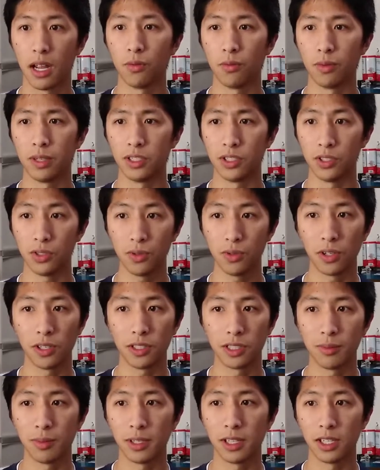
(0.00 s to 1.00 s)
we do
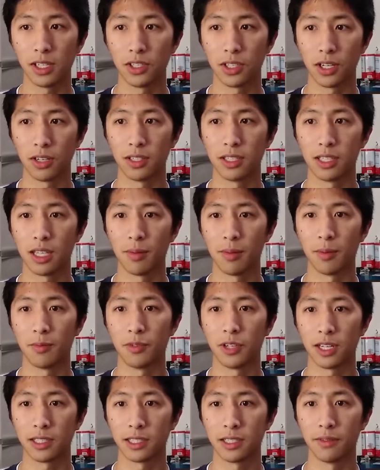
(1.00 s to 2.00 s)
ultimately share the same
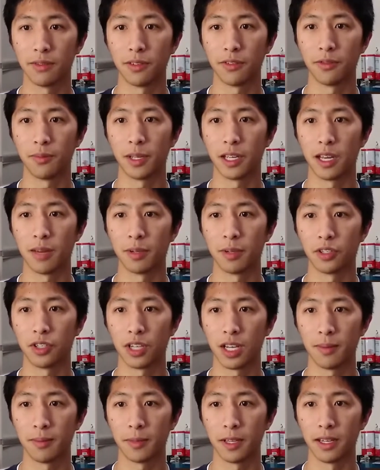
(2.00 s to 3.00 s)
objective of becoming
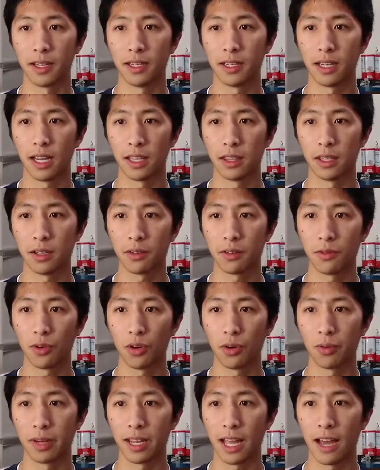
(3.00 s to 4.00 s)
champion, and
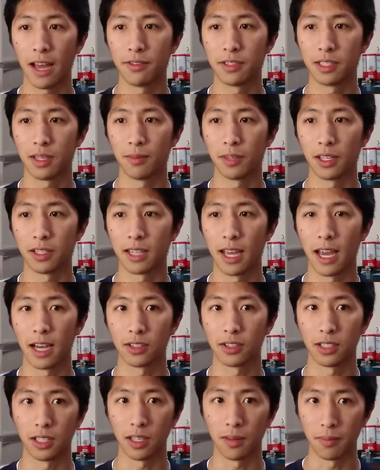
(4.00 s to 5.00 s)
therefore we have something to
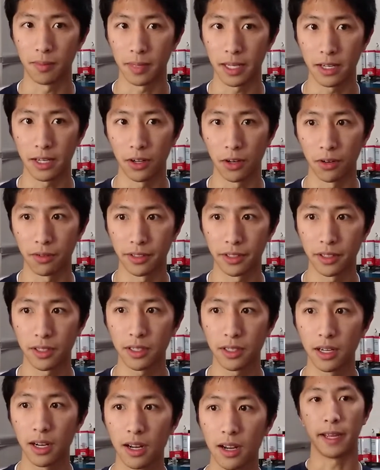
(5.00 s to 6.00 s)
actually compete over.